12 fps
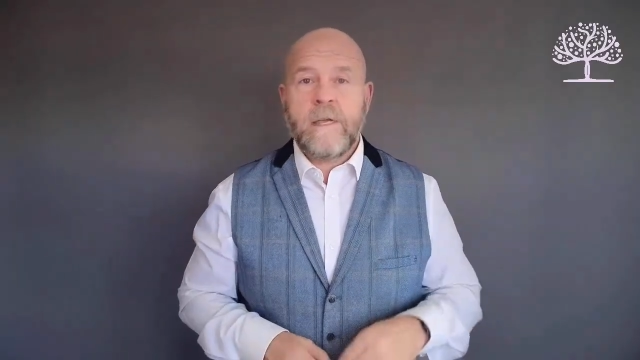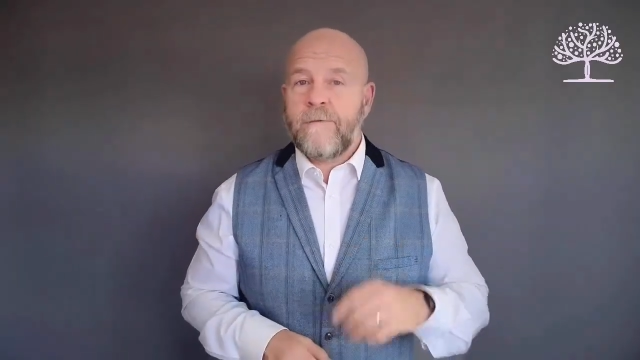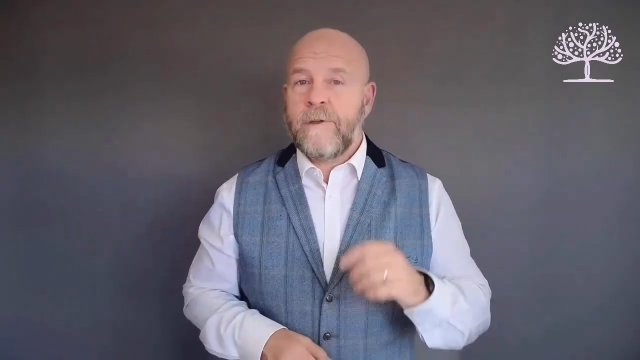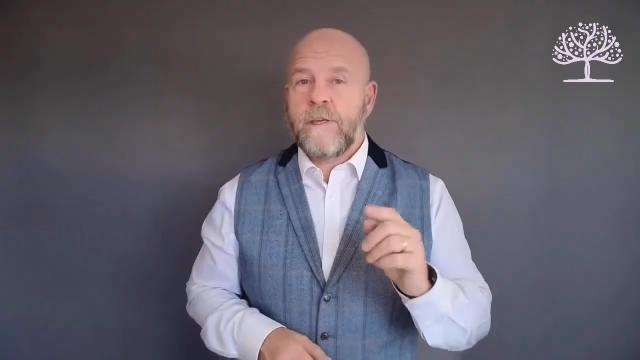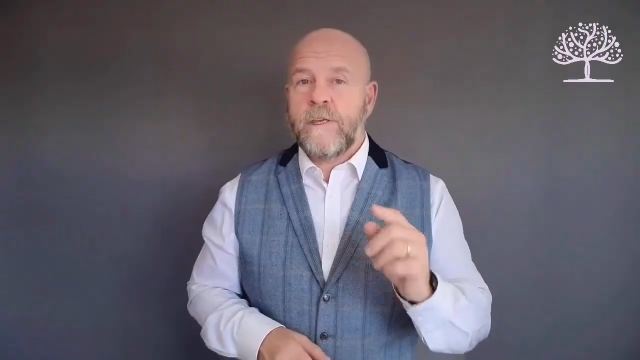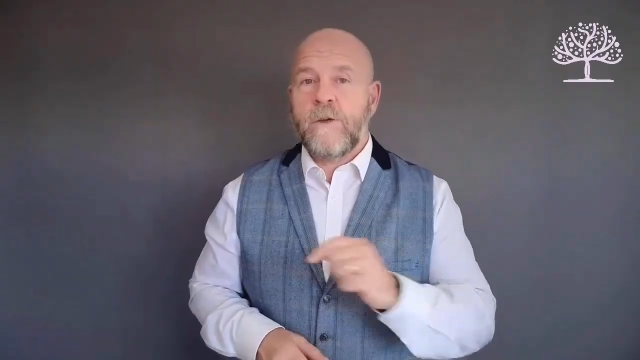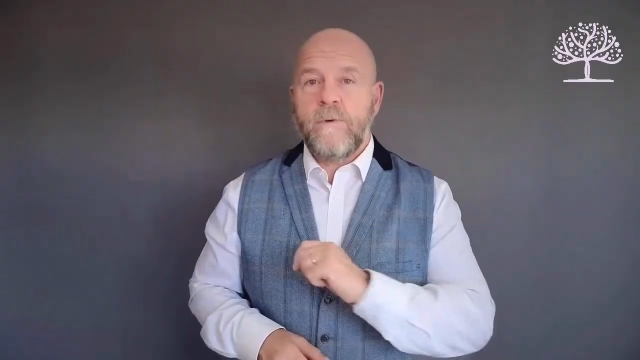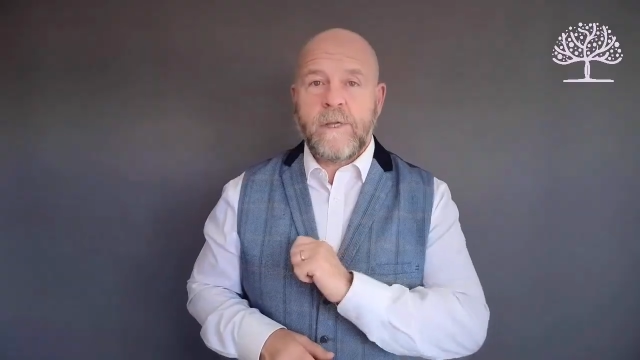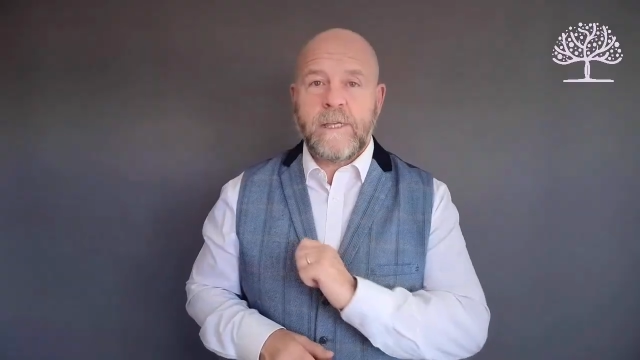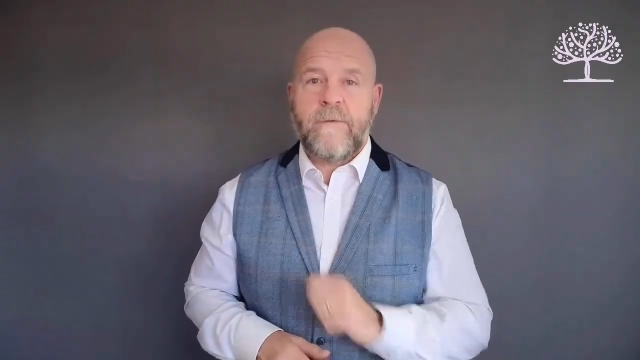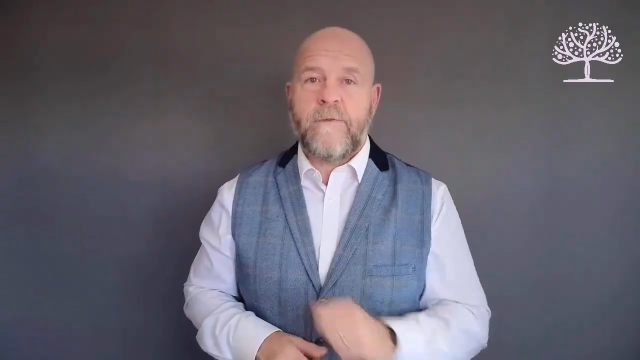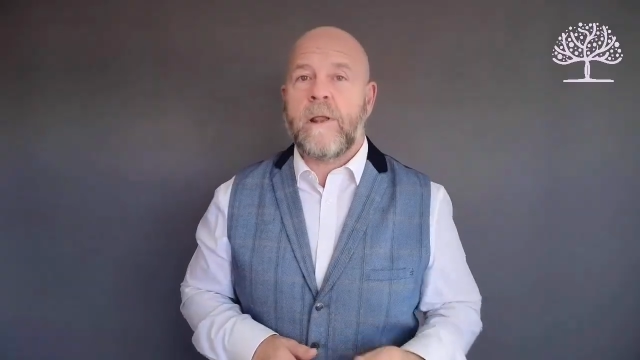If you do,
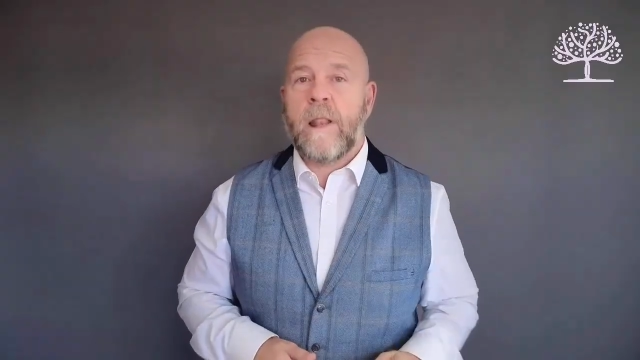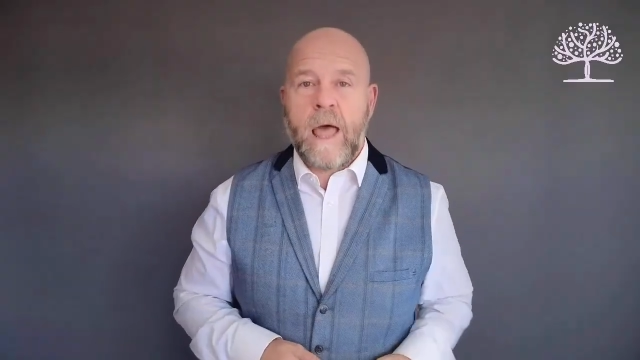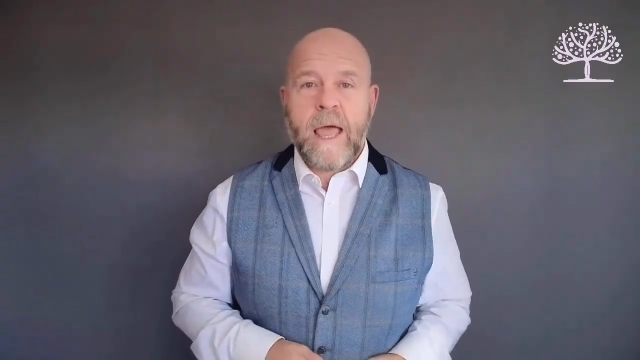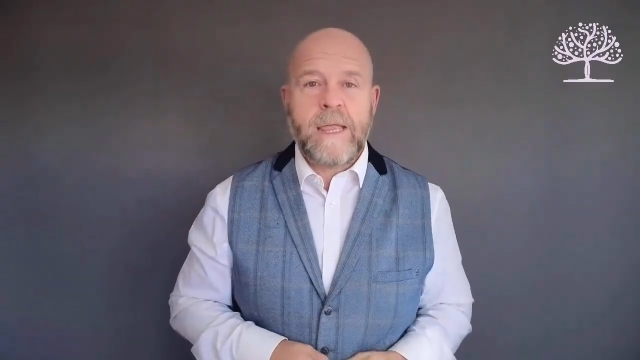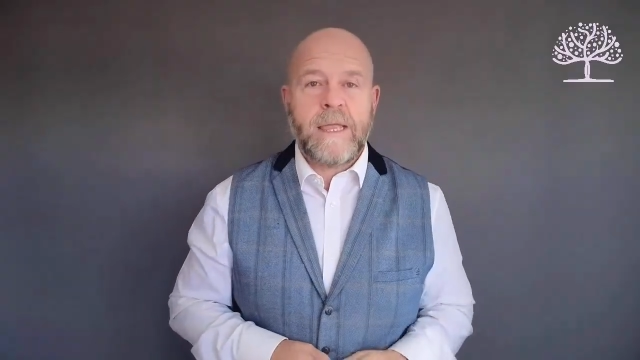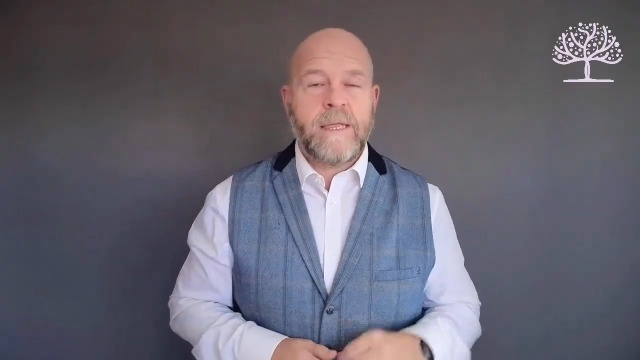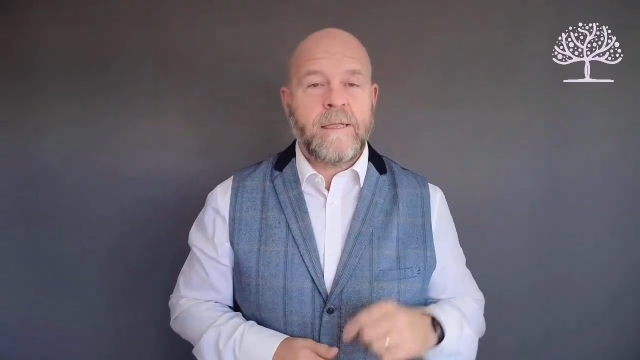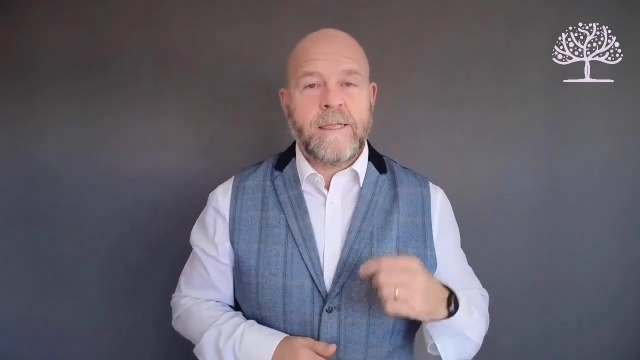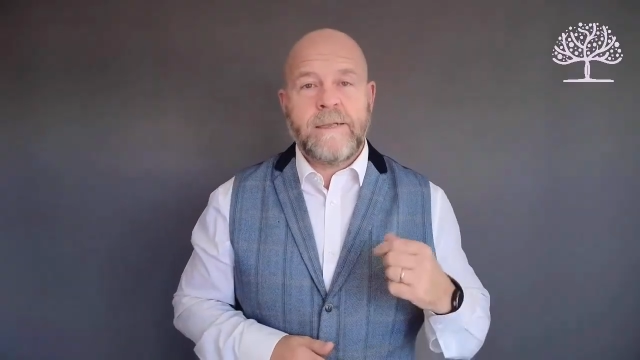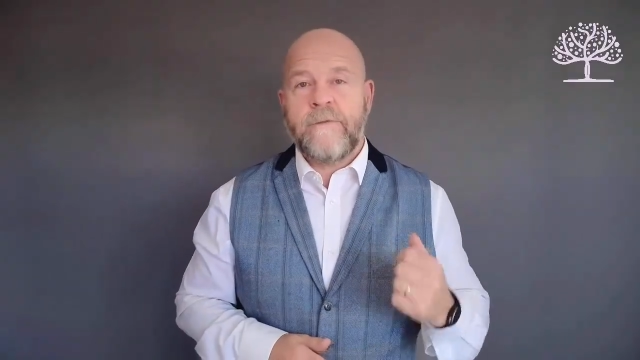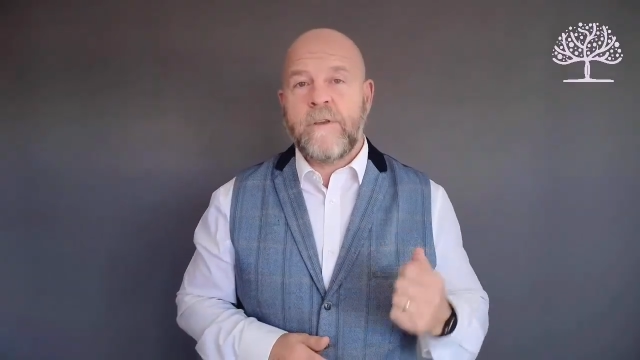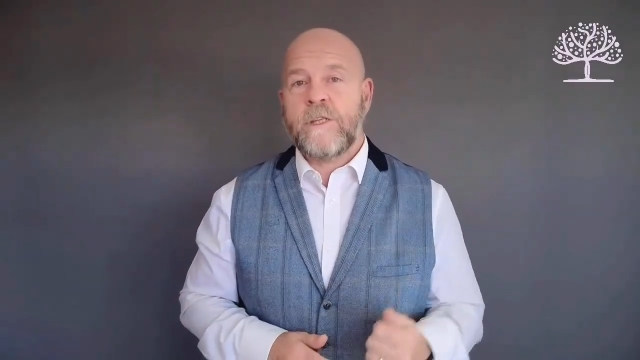give it a like,
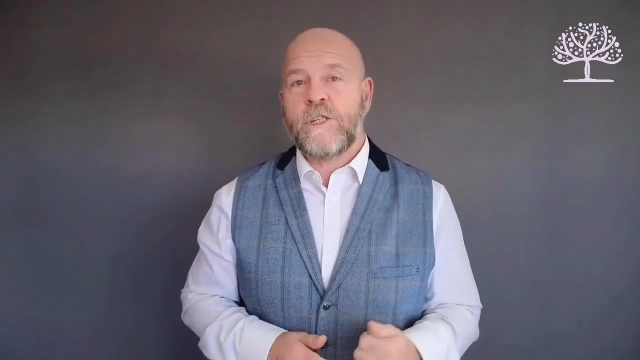give it a